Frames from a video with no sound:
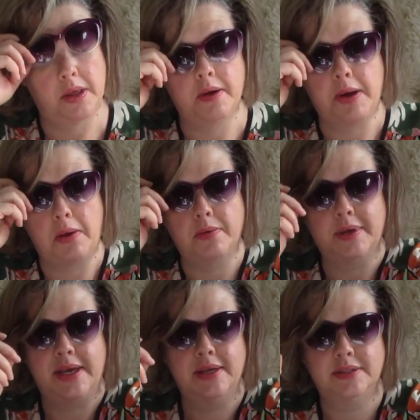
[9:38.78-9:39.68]
we go.
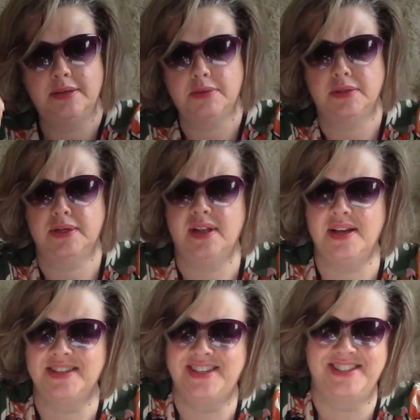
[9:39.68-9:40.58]
I can't see with the
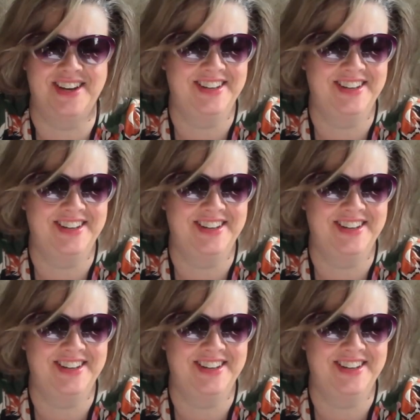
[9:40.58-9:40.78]
sunglasses.